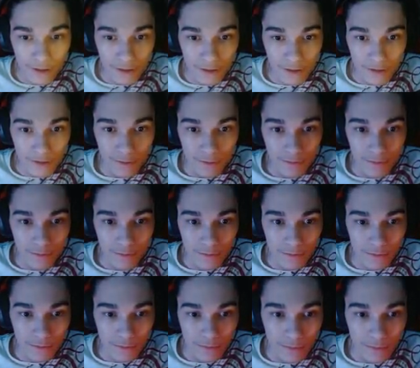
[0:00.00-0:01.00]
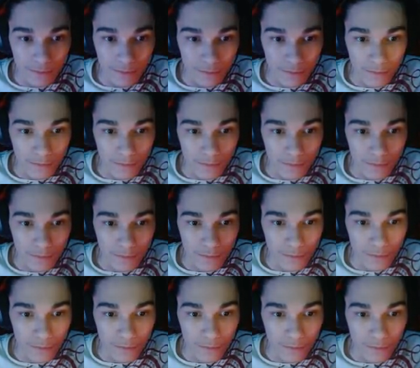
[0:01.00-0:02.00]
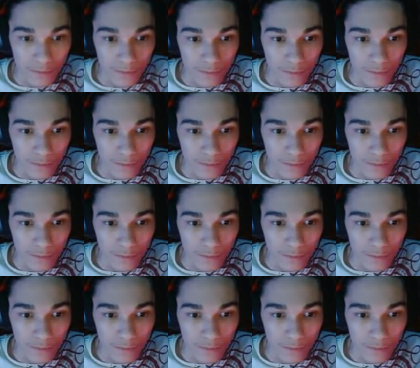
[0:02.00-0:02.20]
(no one is talking)